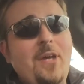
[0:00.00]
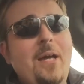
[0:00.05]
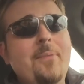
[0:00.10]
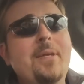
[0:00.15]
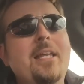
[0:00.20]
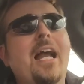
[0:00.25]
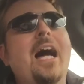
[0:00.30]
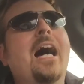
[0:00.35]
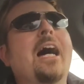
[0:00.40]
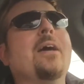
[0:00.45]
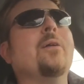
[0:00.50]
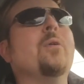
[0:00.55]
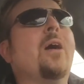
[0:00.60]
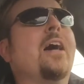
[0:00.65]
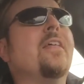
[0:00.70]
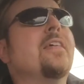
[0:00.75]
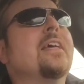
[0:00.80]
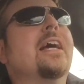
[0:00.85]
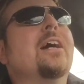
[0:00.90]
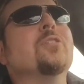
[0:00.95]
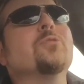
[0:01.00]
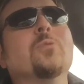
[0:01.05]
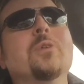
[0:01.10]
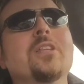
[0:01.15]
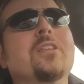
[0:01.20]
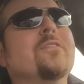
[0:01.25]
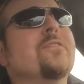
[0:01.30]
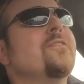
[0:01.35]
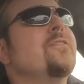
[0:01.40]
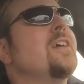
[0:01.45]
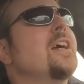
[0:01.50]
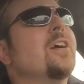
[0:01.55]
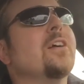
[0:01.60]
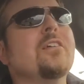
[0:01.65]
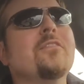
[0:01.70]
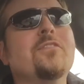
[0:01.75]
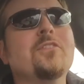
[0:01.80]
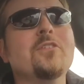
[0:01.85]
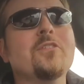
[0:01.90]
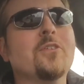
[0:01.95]
I mean, I think I was one of the
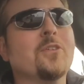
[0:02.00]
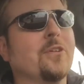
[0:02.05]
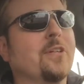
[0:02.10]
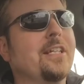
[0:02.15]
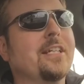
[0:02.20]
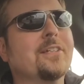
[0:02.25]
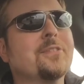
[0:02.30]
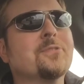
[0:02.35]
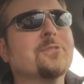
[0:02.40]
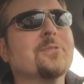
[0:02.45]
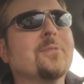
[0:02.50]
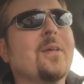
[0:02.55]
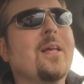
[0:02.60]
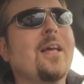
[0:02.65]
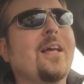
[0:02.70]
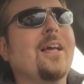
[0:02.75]
very few critics